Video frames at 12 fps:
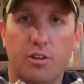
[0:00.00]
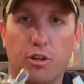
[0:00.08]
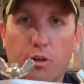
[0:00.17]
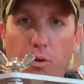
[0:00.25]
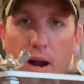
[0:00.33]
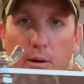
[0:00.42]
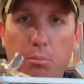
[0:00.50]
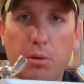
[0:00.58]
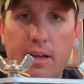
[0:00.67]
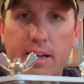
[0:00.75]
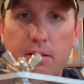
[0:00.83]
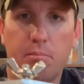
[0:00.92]
ground
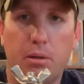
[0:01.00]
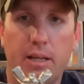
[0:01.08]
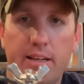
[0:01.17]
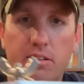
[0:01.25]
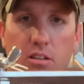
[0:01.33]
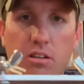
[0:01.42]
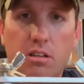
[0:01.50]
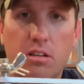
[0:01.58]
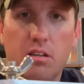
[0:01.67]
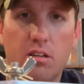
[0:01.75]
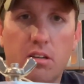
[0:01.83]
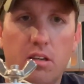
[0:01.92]
plane plate,
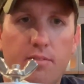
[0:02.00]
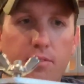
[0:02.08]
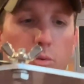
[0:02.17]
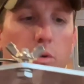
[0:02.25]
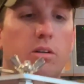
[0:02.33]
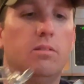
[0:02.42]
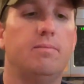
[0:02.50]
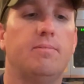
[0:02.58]
if you will,